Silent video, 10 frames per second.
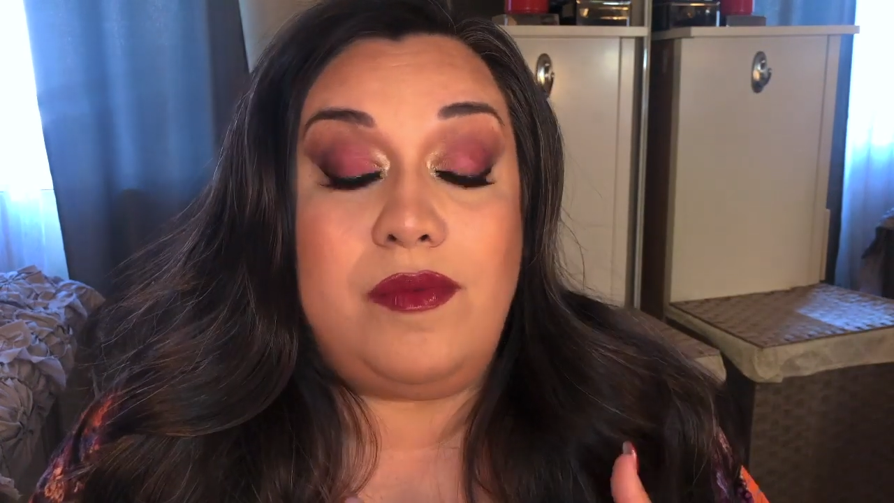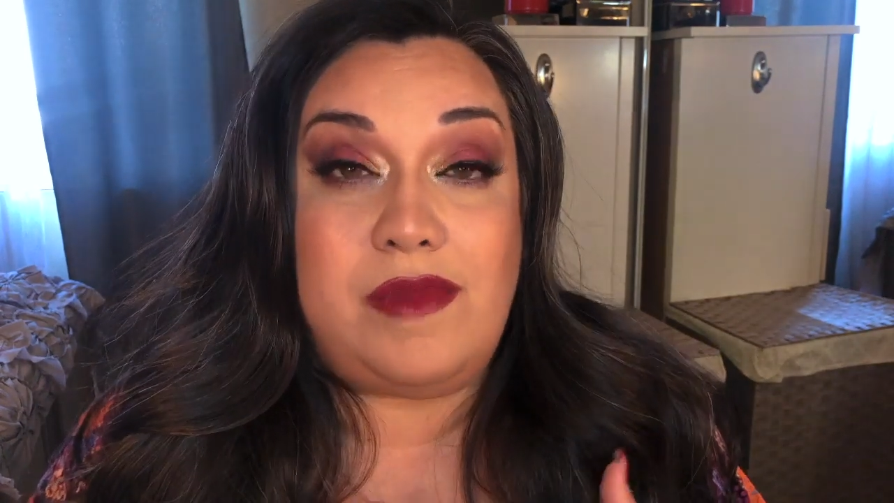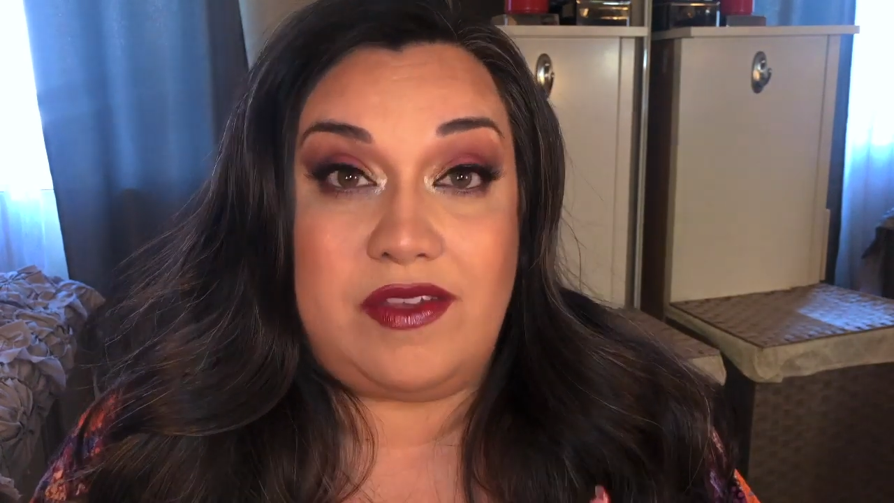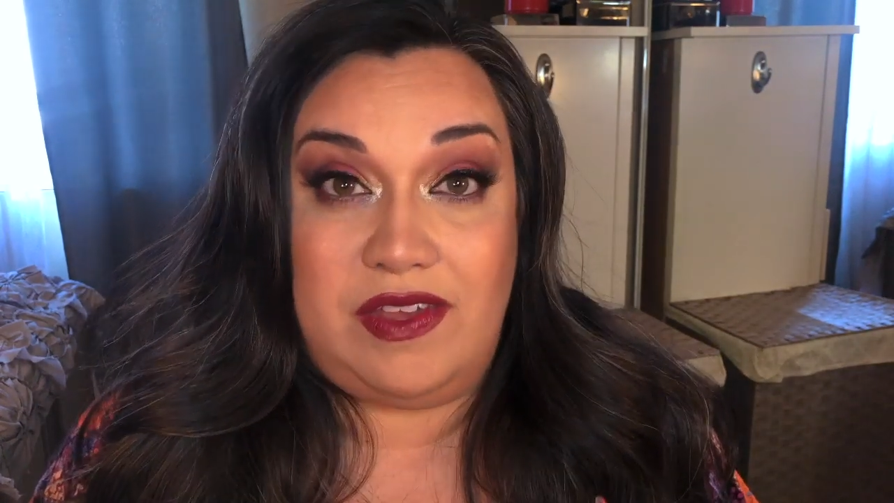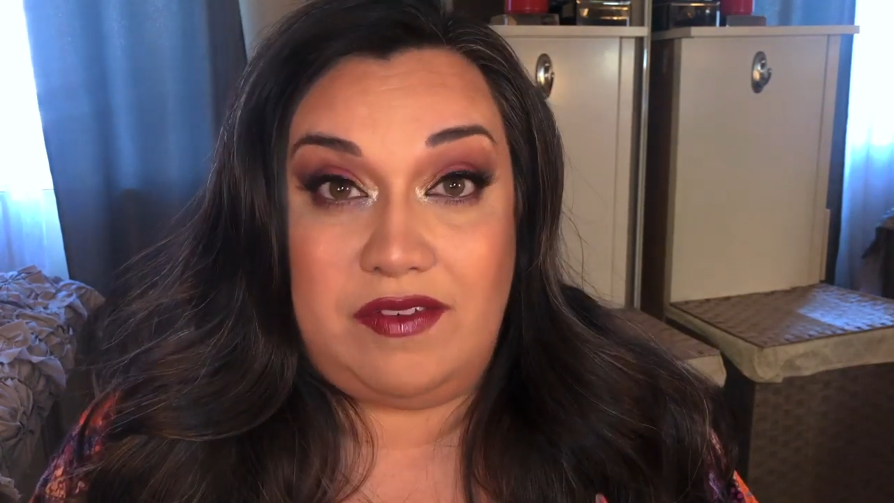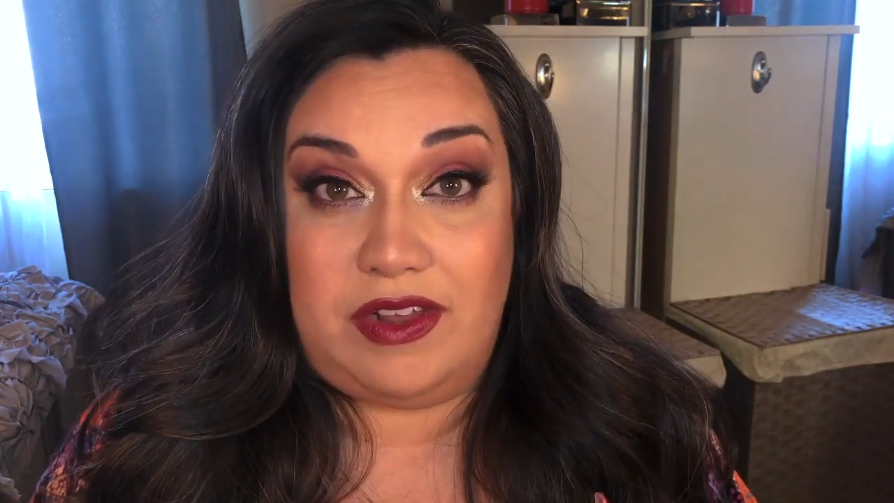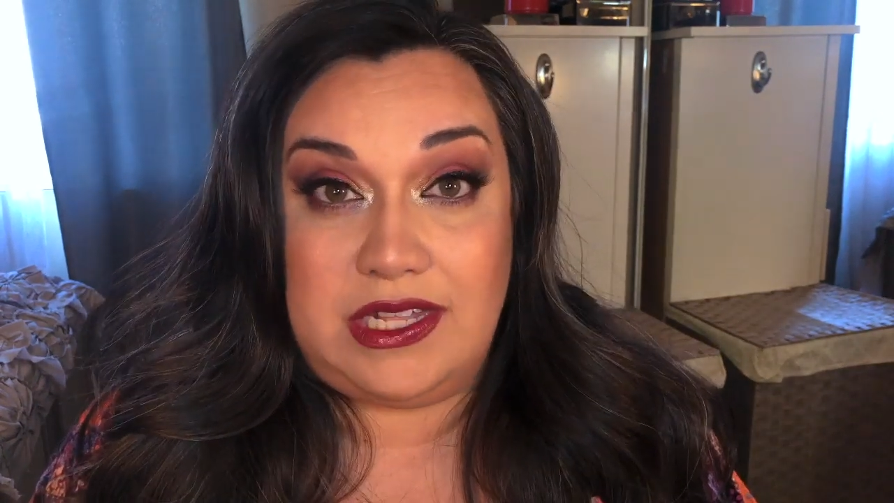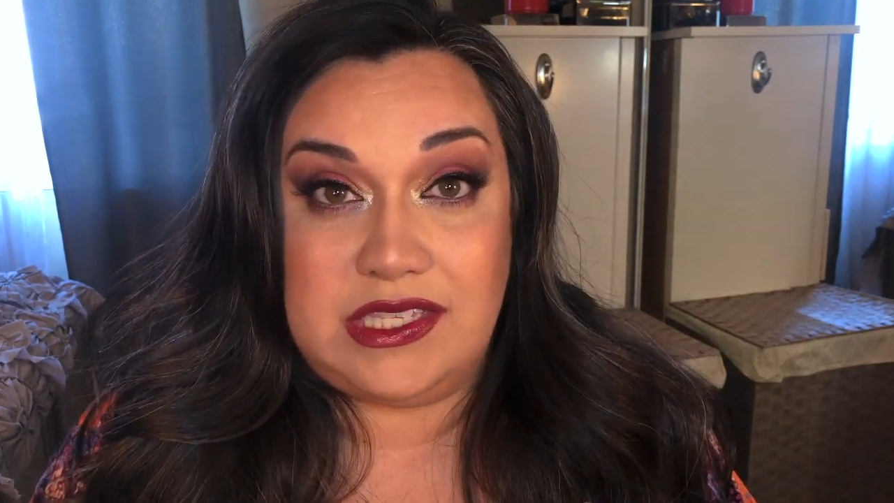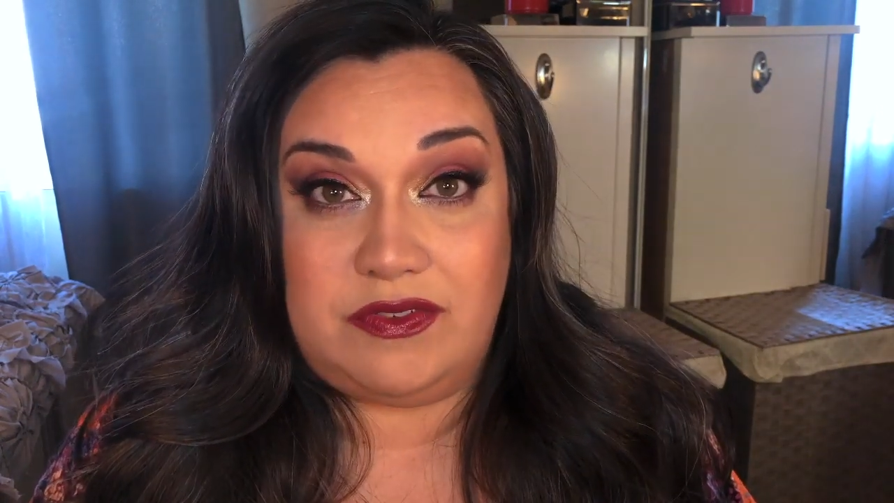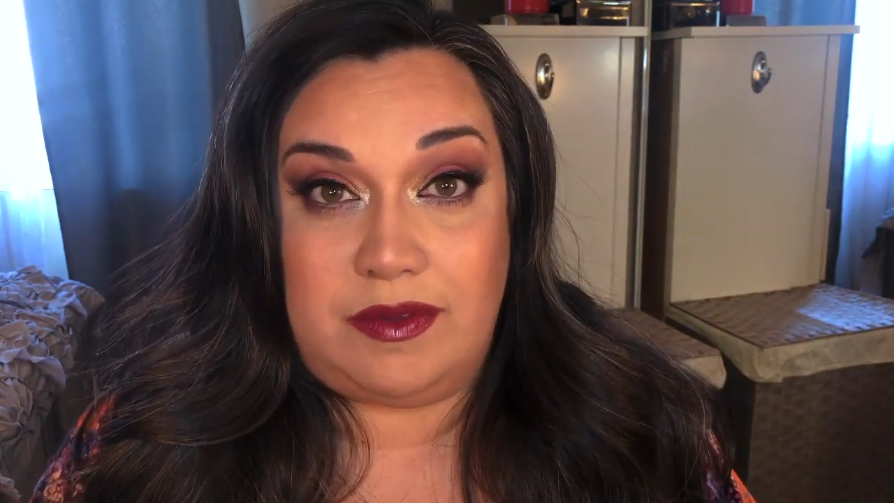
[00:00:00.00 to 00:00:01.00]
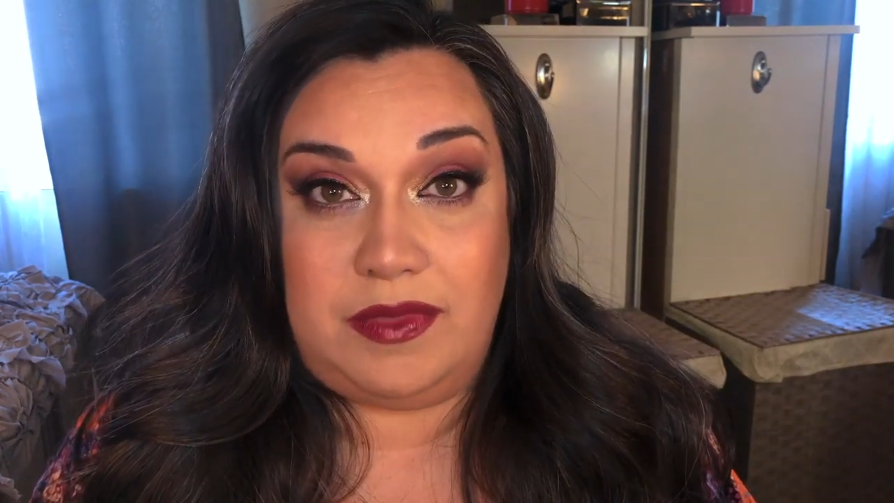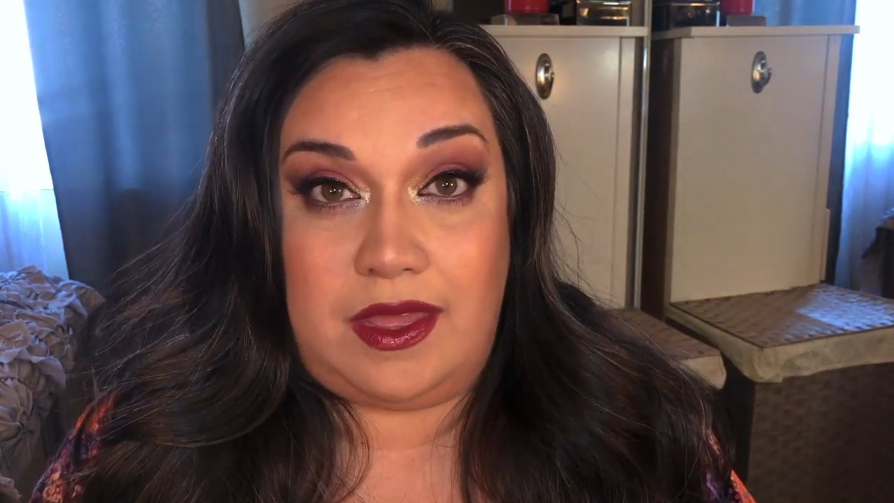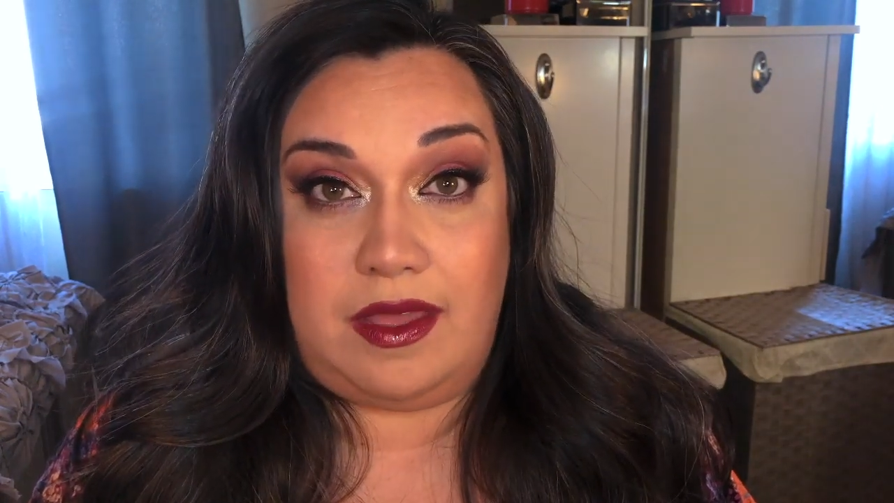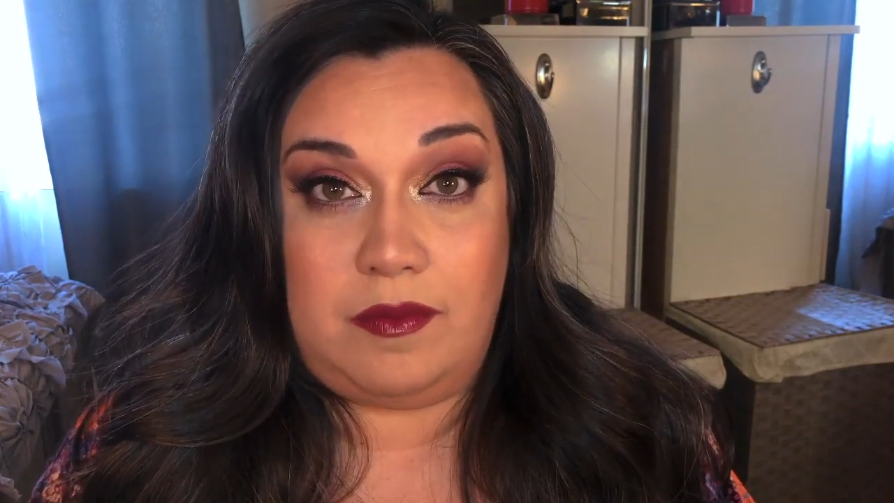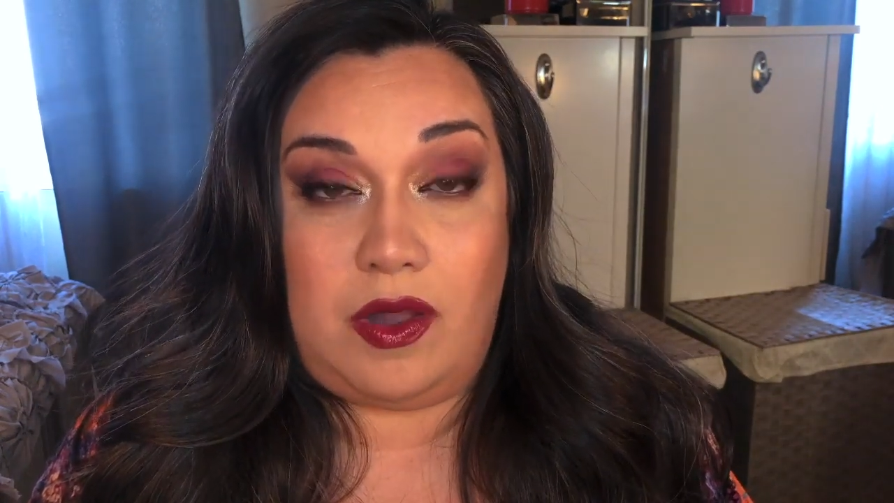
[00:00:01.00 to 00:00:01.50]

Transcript: my favorites from them